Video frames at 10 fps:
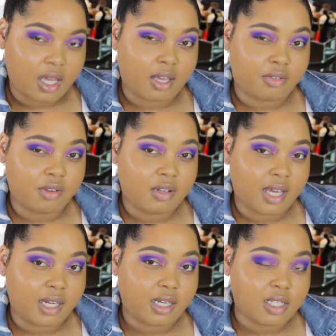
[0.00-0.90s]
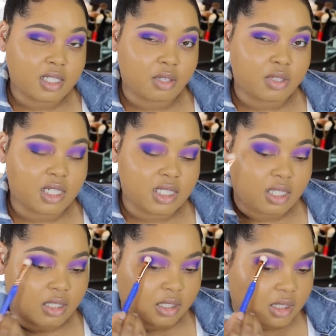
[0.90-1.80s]
if you let it. So just
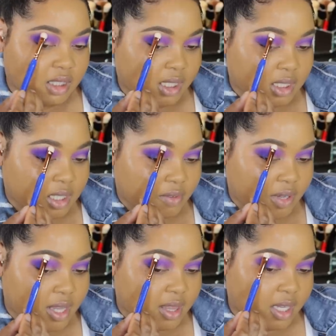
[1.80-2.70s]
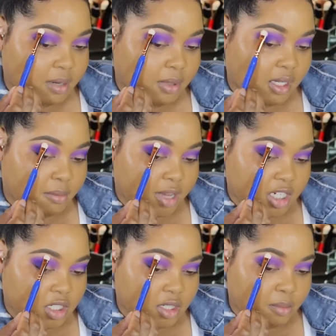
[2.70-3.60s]
a little touch of it. And then I'm going to
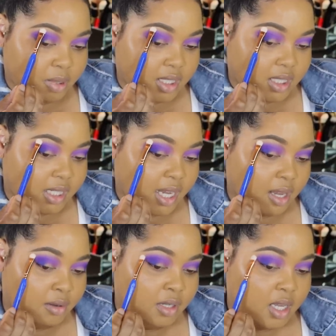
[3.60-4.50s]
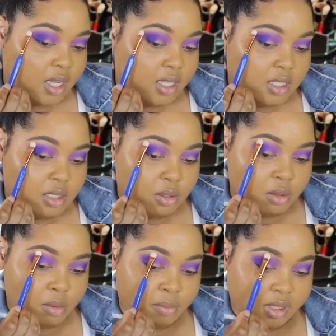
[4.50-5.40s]
make sure to blend it down
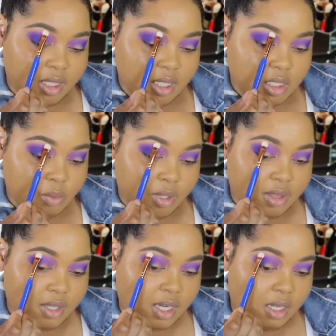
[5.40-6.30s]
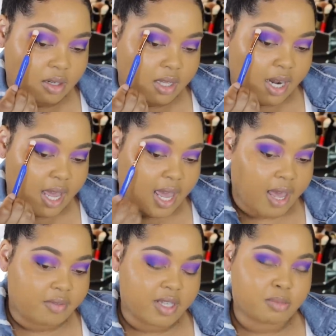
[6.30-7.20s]
to blend with the color that I
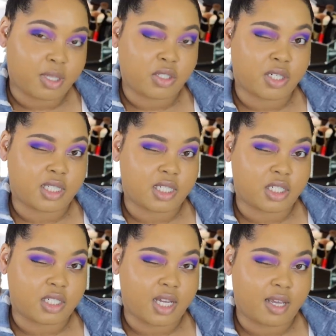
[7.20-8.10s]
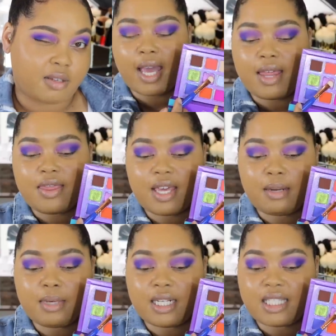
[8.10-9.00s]
have as my transition shade. And then
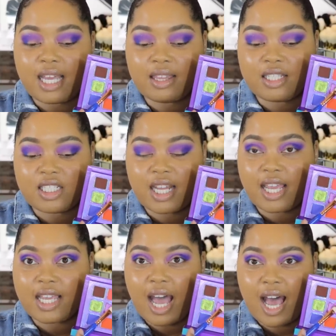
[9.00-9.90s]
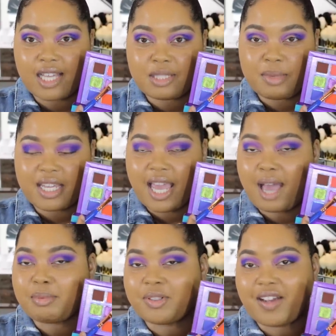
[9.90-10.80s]
I'm gonna take the shade Cosmic
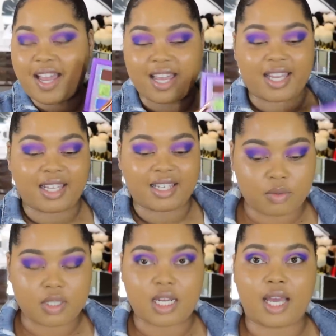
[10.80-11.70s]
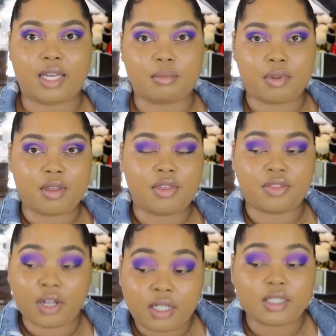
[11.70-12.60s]
Cabaret, which I am
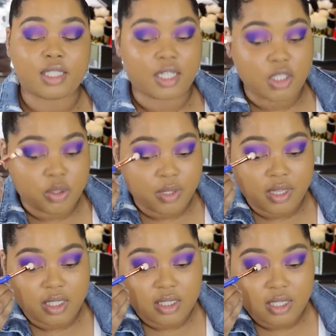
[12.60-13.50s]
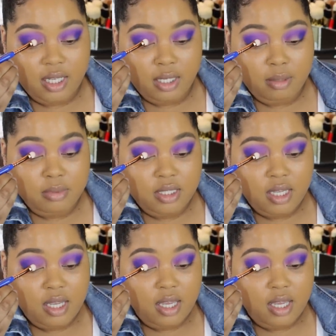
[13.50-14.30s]
thoroughly enjoying these names.